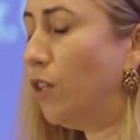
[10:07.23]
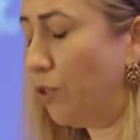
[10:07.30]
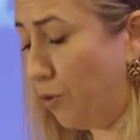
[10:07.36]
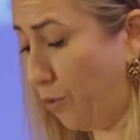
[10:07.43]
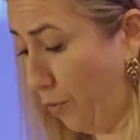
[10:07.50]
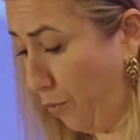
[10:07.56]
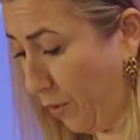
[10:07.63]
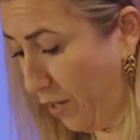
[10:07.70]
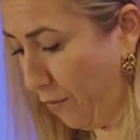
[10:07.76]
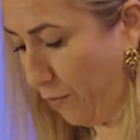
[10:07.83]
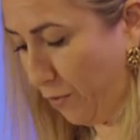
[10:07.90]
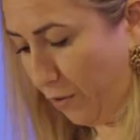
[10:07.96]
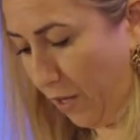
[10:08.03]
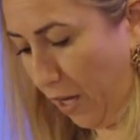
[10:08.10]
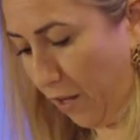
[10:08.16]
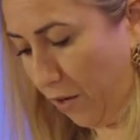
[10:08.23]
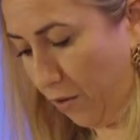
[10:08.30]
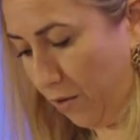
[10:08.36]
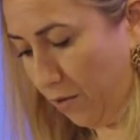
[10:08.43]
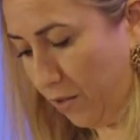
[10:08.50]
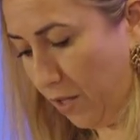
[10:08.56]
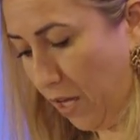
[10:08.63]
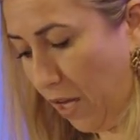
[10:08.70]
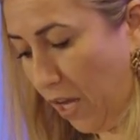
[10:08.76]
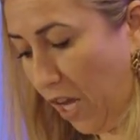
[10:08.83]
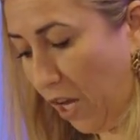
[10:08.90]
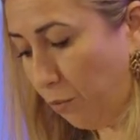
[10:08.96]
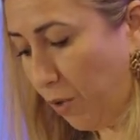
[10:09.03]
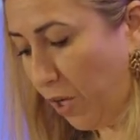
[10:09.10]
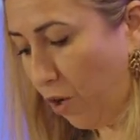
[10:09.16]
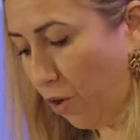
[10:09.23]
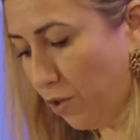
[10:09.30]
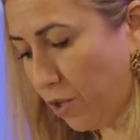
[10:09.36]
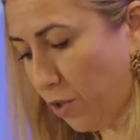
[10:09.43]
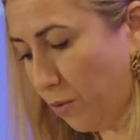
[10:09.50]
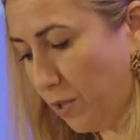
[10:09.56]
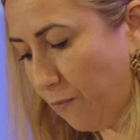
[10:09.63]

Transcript: to grieve together, and we also